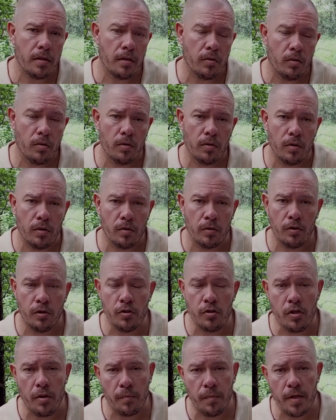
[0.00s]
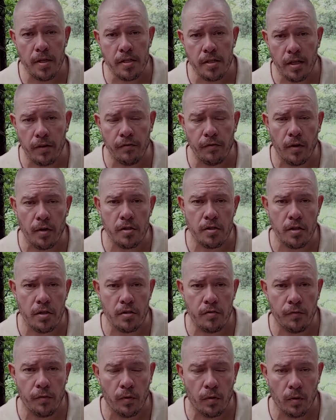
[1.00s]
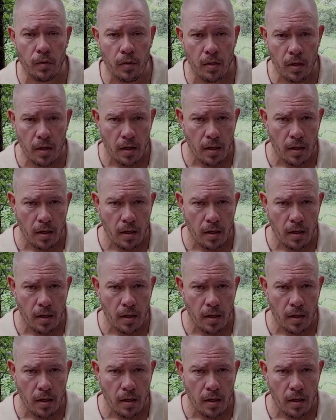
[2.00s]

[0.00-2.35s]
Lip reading: or use the preset functions for